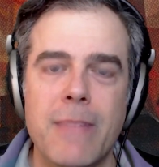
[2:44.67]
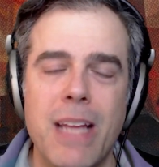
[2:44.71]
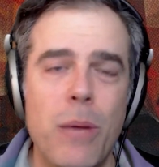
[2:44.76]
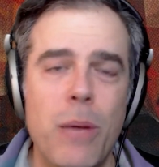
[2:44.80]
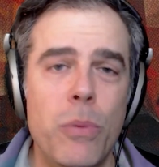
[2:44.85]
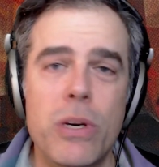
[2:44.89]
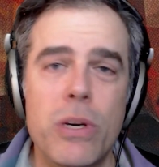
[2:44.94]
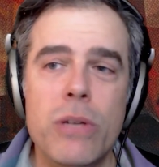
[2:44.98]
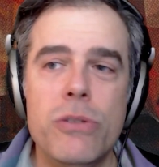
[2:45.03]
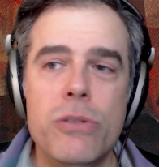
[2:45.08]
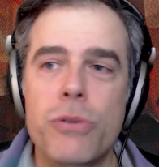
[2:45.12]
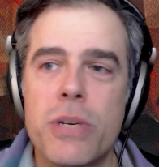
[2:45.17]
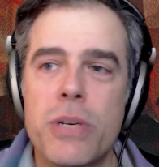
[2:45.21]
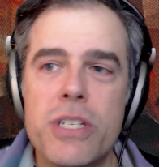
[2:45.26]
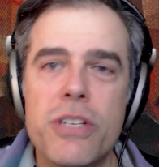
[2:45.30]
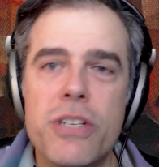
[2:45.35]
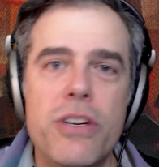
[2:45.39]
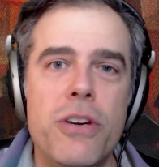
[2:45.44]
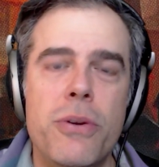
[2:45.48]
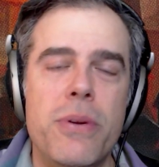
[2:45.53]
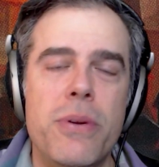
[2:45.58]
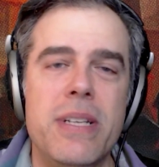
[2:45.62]
And we're no stranger
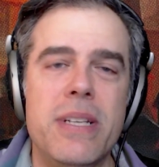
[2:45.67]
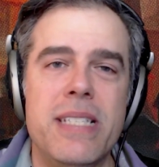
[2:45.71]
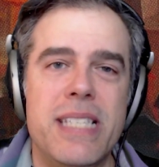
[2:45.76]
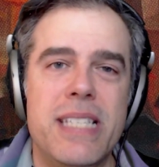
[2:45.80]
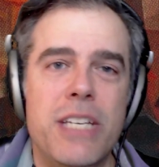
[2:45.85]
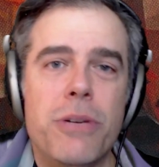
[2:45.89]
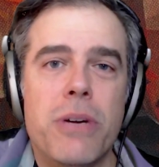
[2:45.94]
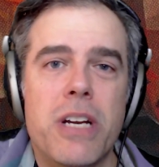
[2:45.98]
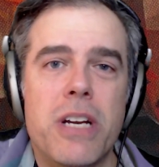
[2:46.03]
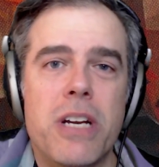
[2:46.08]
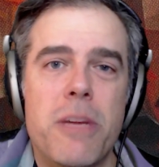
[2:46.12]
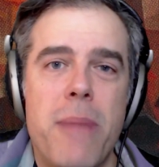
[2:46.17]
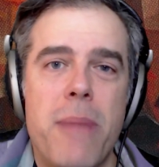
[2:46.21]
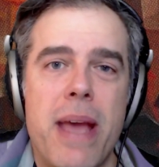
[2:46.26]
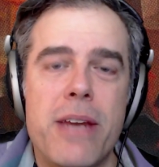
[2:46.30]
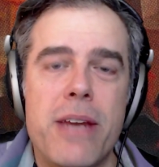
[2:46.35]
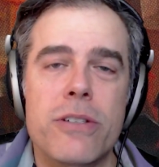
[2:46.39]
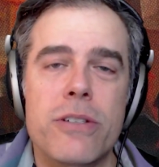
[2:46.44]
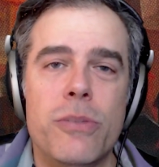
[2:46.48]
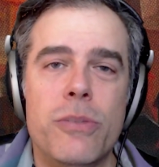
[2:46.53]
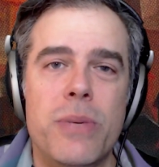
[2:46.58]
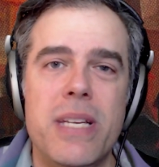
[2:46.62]
to doing secret
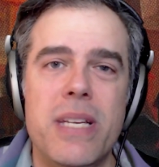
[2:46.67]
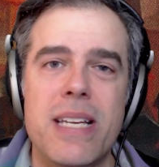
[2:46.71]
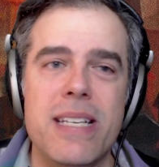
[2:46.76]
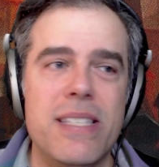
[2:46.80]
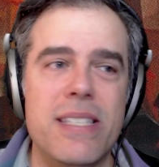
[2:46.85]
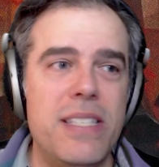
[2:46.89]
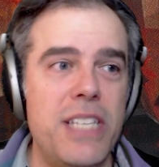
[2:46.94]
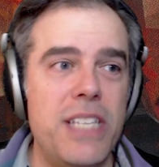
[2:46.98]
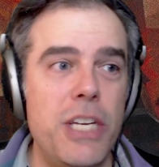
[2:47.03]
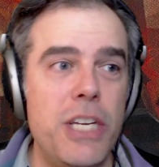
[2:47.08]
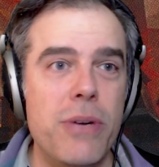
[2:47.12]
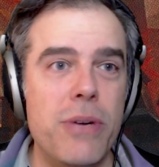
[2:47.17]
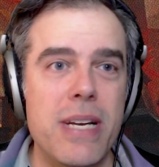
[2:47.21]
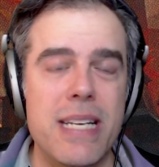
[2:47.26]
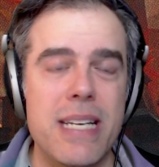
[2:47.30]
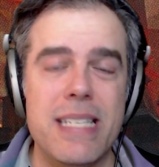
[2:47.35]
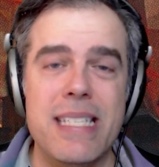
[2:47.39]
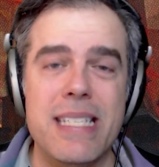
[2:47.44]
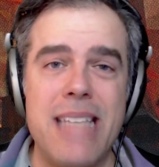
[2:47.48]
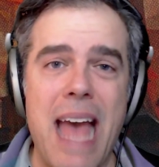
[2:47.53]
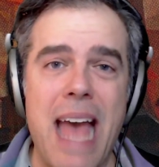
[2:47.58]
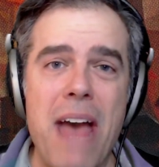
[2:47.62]
commanders. We did a secret
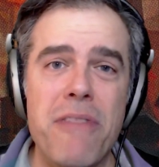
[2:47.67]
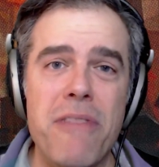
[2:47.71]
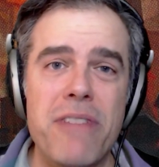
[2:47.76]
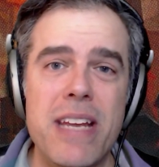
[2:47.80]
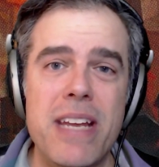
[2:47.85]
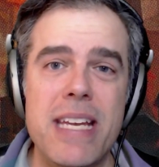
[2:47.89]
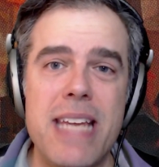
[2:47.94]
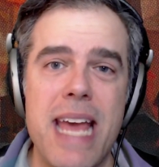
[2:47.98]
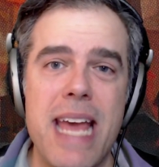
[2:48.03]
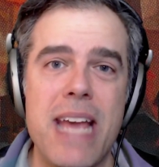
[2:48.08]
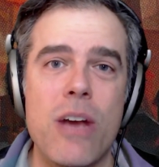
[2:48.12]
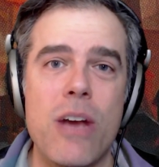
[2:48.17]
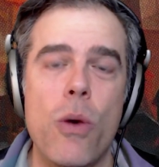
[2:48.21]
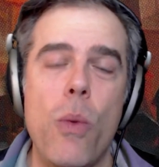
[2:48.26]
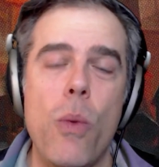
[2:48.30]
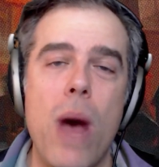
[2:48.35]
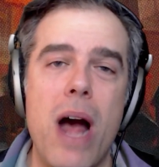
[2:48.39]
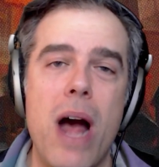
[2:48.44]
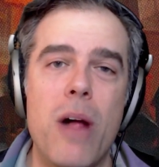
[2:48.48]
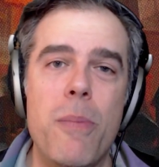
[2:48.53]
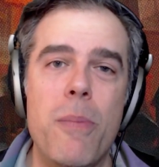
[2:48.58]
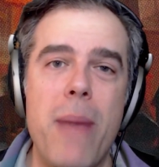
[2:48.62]
Safi deck a
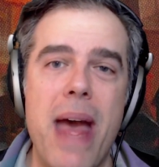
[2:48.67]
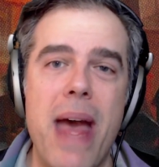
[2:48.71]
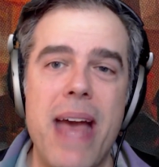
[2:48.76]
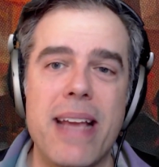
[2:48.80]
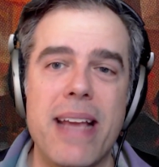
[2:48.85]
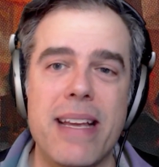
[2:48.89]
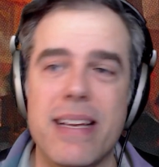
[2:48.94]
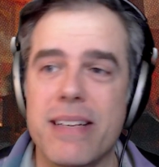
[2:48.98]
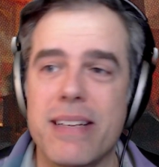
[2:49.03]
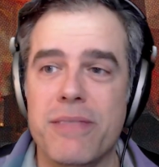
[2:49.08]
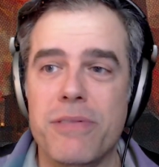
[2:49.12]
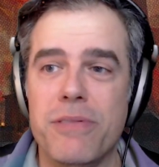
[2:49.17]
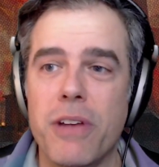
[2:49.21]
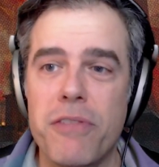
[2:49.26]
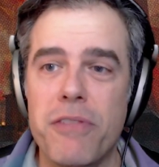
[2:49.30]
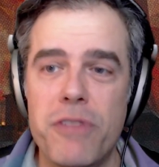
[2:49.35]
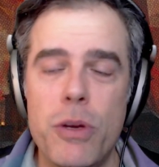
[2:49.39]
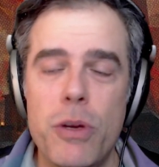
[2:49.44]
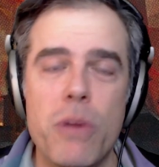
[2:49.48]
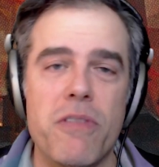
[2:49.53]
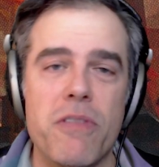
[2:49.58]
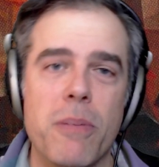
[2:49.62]
while back. A
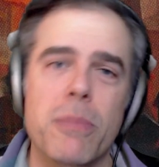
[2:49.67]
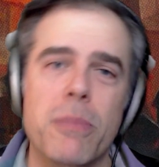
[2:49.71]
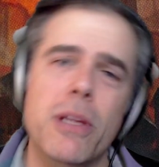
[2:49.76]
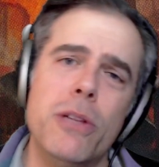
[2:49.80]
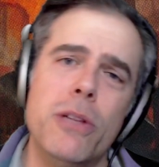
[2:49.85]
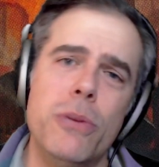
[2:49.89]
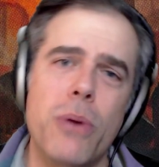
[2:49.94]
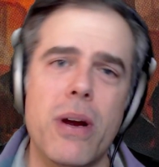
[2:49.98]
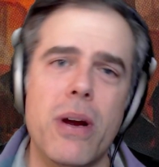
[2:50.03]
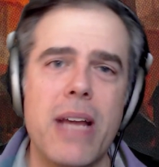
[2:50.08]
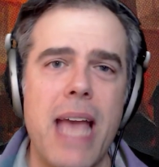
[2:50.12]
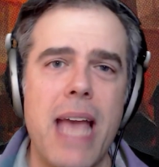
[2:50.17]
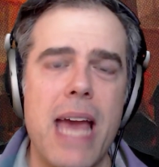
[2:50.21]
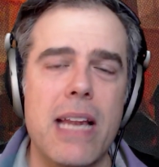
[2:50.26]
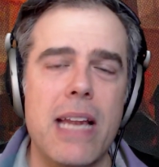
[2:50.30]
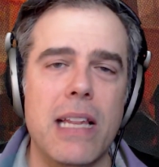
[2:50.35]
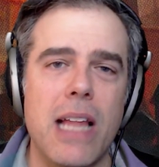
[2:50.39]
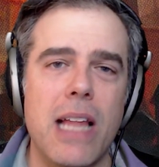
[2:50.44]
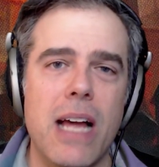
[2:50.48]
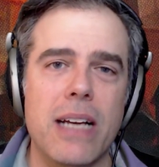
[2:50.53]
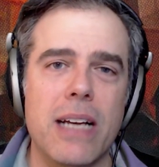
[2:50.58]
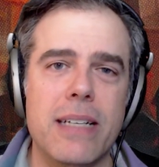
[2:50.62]
few of them. Look through our
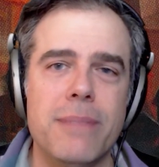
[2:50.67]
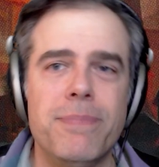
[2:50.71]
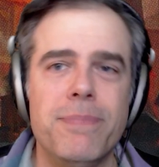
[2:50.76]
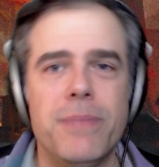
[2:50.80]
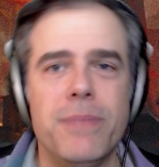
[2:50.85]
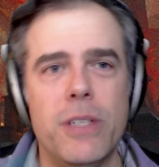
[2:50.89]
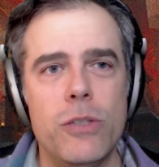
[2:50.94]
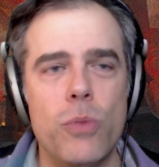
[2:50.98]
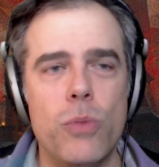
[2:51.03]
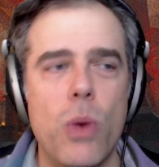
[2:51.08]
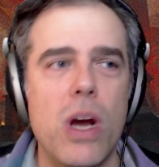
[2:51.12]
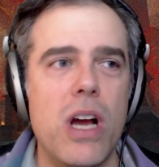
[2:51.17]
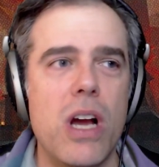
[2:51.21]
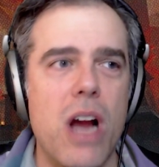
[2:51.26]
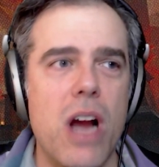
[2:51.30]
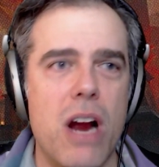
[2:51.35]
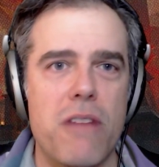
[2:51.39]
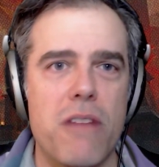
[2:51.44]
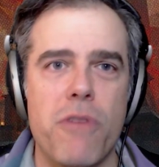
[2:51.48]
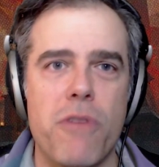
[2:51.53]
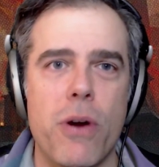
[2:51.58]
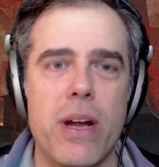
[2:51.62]
catalog. Here's one
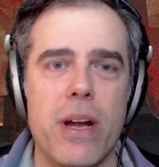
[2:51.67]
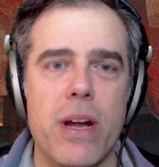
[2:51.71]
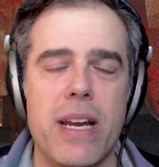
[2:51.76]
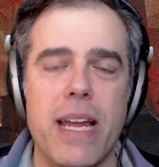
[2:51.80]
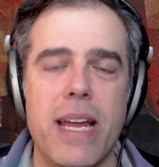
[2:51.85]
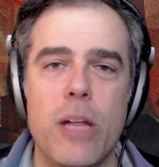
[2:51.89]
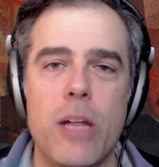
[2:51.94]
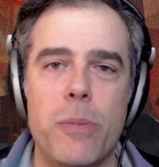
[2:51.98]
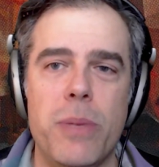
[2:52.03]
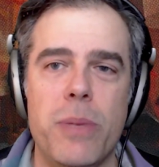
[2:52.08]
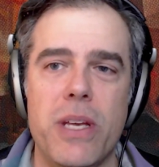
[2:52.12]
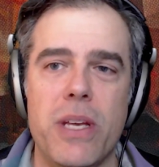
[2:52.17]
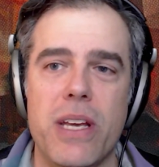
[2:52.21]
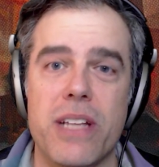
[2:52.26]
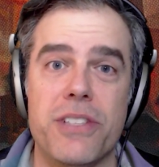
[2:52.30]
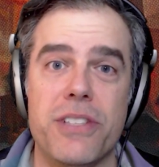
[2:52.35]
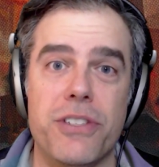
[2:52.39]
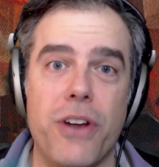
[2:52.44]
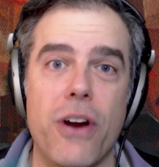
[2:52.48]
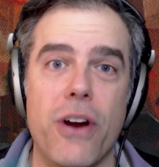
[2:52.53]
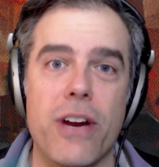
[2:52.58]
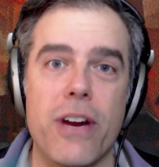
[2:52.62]
card for you to help you
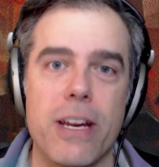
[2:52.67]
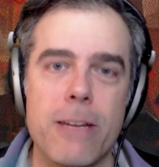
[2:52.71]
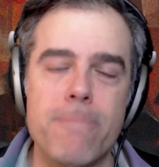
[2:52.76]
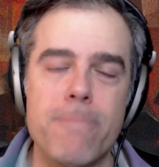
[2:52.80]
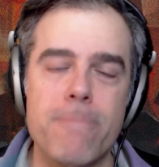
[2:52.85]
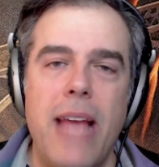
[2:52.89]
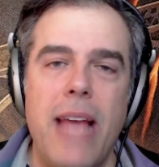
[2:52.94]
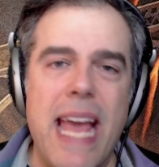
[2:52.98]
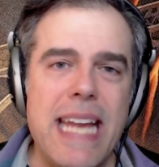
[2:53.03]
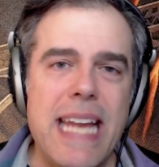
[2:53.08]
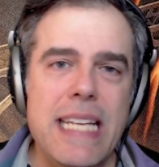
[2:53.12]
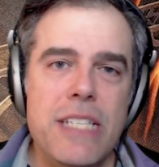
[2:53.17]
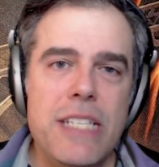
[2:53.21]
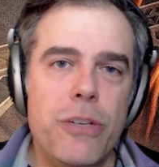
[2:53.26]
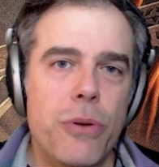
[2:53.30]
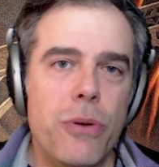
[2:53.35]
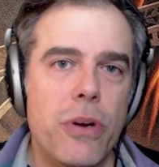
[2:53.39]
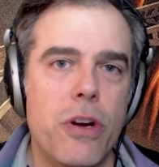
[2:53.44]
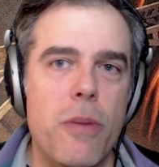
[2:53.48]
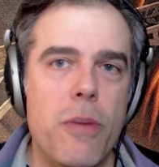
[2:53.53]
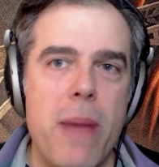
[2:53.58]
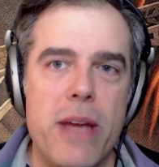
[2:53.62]
get started. Any
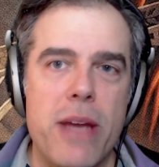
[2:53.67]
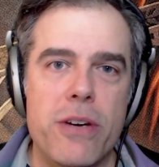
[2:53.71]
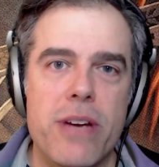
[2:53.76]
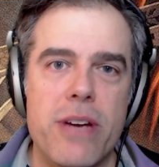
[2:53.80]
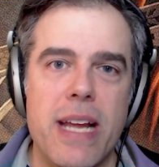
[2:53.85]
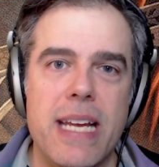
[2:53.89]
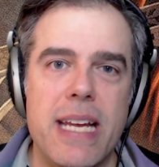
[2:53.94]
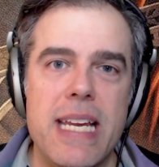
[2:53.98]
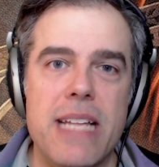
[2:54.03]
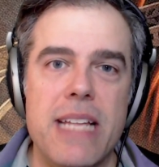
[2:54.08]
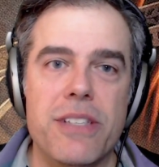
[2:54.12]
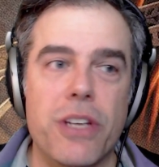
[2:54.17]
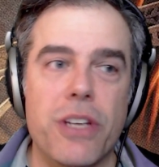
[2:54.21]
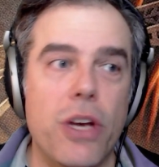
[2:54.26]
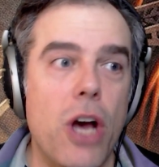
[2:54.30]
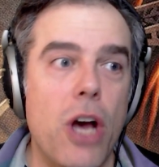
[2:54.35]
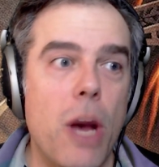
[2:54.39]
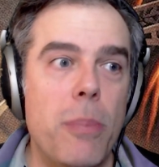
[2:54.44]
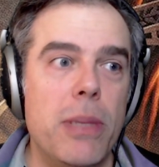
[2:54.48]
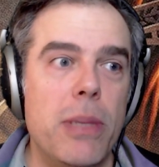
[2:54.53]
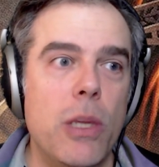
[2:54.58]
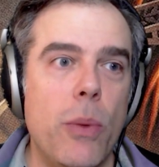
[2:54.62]
secret commander deck needs a
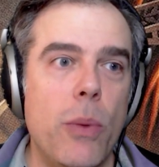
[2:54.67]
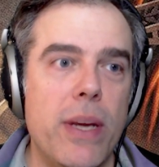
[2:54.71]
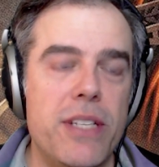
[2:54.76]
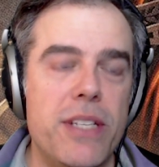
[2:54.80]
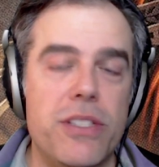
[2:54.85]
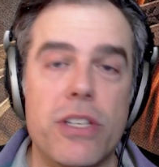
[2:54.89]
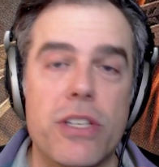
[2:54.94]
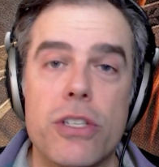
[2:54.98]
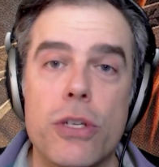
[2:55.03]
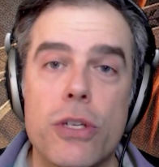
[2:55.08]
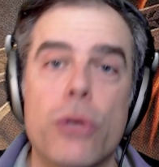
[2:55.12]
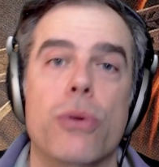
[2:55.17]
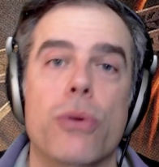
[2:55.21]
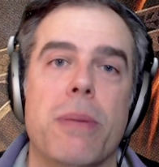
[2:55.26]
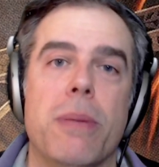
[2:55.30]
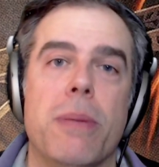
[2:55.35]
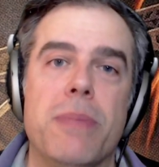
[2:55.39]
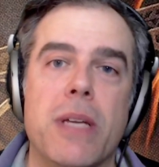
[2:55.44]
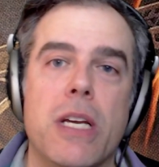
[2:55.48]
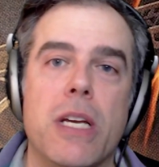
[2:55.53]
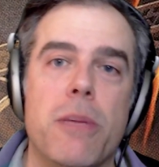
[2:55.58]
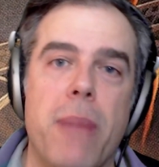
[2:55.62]
couple of ways to tutor
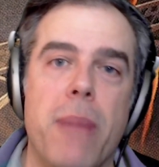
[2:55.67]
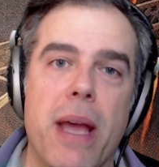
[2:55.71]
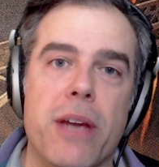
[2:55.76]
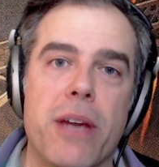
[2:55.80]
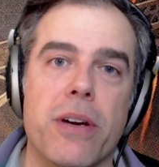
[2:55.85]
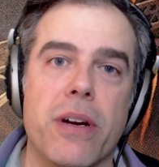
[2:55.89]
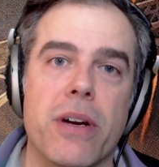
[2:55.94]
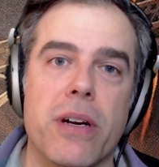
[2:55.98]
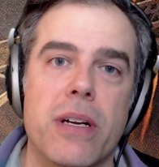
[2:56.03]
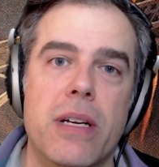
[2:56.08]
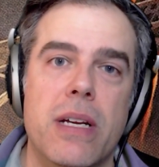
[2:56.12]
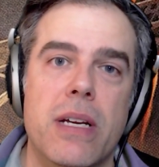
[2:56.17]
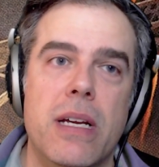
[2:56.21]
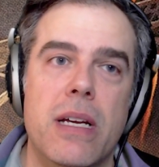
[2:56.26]
up the commander.